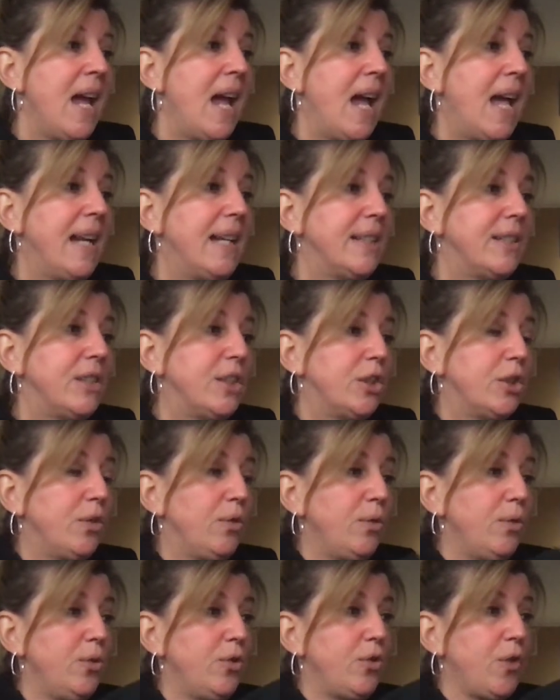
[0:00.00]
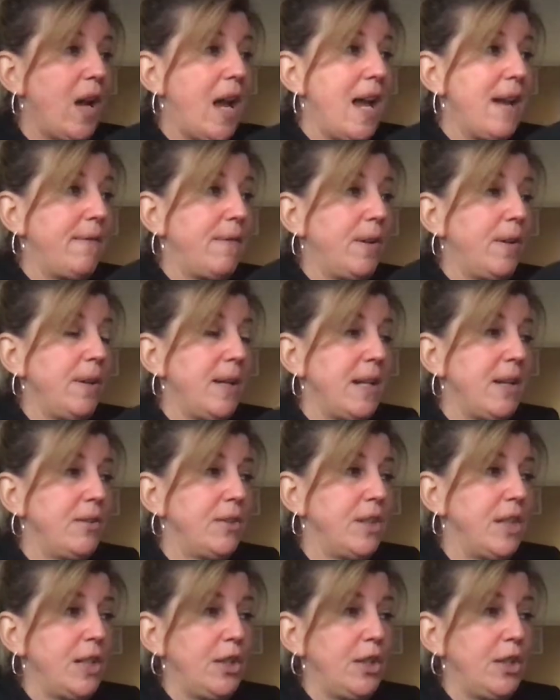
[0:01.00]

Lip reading: and a screwdriver, here's the